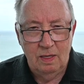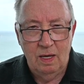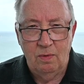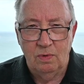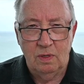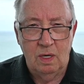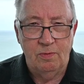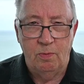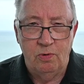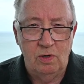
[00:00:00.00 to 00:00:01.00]
at a
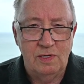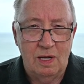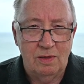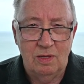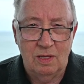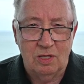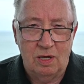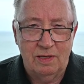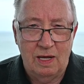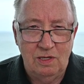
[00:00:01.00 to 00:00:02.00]
couple of points, I
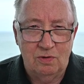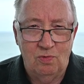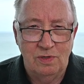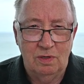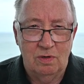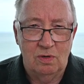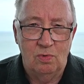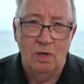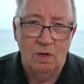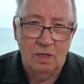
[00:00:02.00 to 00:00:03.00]
thought that just wasn't going to
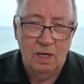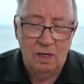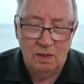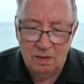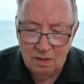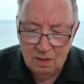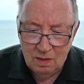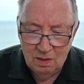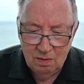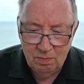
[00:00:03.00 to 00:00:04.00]
work.
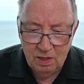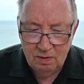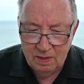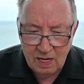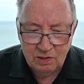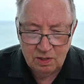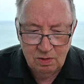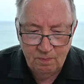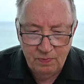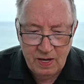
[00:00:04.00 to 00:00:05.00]
But that's
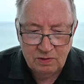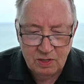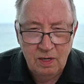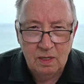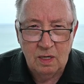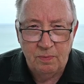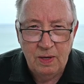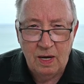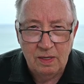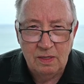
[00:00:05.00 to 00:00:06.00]
the hiccup.
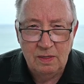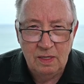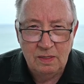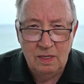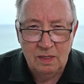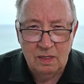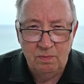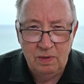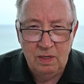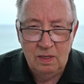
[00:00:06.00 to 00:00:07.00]
Yeah, it
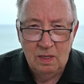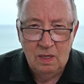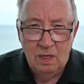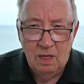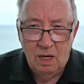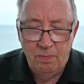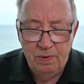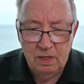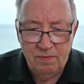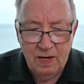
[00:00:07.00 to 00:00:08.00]
can be a
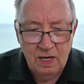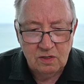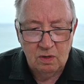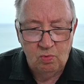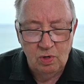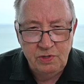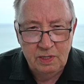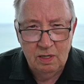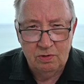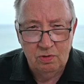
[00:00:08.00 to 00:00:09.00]
bit of a hassle. Once
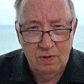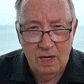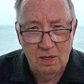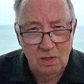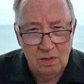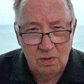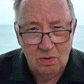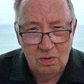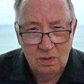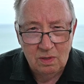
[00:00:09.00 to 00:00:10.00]
you get through that
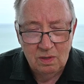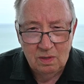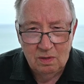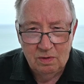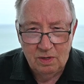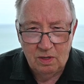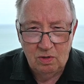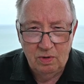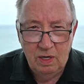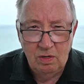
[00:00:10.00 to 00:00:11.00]
hurdle,
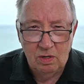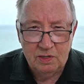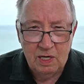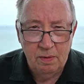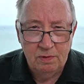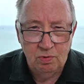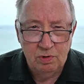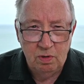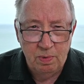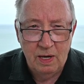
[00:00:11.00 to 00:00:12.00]
though, and you're established
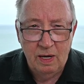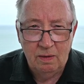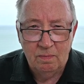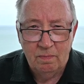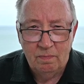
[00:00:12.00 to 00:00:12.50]
with your bank,